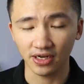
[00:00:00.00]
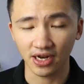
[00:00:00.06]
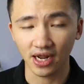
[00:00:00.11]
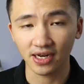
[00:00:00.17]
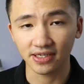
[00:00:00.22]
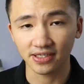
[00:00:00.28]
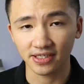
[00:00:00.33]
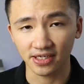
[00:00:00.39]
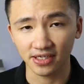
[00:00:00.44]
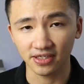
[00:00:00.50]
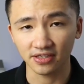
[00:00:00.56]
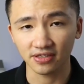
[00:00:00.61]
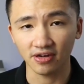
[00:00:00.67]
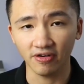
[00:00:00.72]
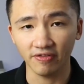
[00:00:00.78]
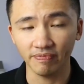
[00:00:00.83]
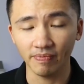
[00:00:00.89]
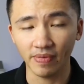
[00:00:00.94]
analysis
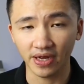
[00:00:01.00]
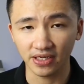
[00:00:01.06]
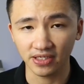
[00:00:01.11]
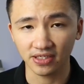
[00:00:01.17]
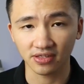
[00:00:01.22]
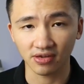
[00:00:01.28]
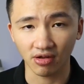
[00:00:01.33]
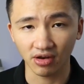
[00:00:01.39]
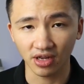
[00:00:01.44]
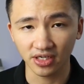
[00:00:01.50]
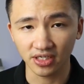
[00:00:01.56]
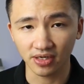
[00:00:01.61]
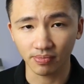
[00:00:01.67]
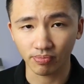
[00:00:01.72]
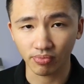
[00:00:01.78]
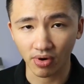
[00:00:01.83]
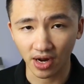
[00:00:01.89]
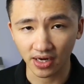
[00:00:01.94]
of my
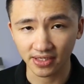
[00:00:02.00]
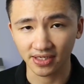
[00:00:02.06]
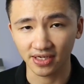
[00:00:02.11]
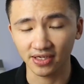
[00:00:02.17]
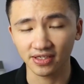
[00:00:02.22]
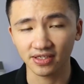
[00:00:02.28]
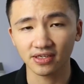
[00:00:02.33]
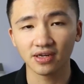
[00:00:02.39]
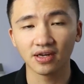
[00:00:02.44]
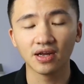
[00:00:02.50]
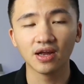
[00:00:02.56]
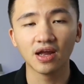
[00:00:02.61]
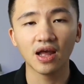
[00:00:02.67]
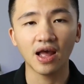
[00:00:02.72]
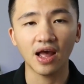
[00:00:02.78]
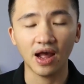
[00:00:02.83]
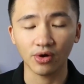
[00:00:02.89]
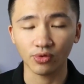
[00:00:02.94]
installation process,
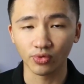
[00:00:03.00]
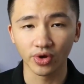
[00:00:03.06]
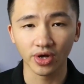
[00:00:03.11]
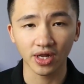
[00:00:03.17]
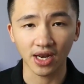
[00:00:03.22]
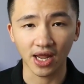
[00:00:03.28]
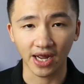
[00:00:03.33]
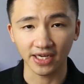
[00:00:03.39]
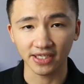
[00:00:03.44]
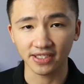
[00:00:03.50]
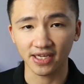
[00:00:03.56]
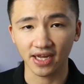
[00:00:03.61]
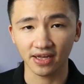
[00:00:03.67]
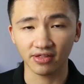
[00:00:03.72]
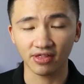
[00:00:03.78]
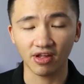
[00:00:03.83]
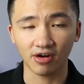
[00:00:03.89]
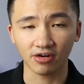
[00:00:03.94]
I realized
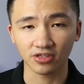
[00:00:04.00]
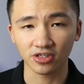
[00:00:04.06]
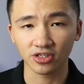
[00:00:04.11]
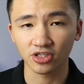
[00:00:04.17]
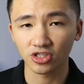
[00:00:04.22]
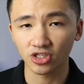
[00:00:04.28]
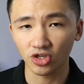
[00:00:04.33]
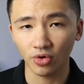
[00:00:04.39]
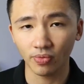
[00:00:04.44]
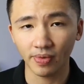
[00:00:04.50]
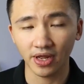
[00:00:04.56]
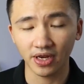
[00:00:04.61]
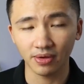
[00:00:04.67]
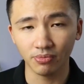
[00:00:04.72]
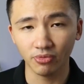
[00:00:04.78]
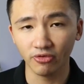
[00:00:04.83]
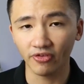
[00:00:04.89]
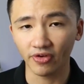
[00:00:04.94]
that there are just so
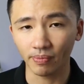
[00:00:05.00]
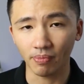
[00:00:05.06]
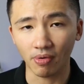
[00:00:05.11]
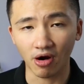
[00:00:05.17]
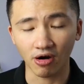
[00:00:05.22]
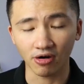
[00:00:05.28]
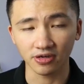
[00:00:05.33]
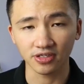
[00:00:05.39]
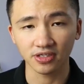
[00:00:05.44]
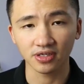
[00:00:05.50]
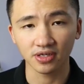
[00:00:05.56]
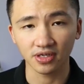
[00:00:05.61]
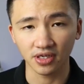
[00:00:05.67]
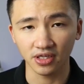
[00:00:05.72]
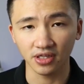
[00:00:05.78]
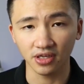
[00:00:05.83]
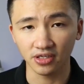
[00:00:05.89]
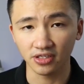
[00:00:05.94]
many moving parts
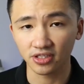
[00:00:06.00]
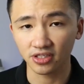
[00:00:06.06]
in the